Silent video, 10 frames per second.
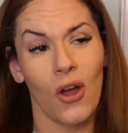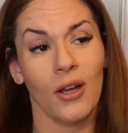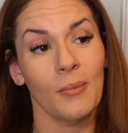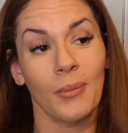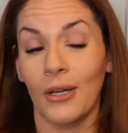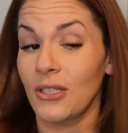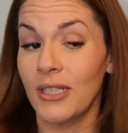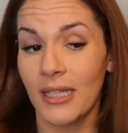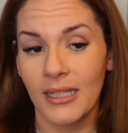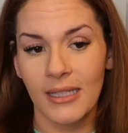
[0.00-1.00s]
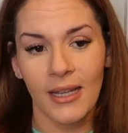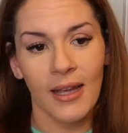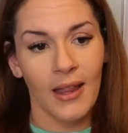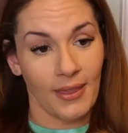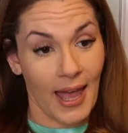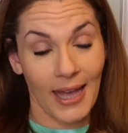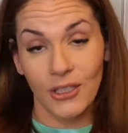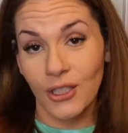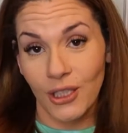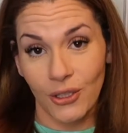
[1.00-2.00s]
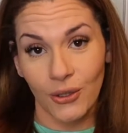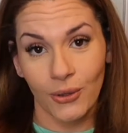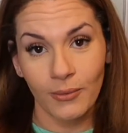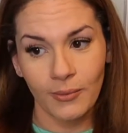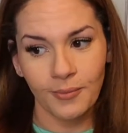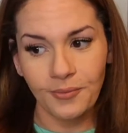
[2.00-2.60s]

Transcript: on purses. They actually do.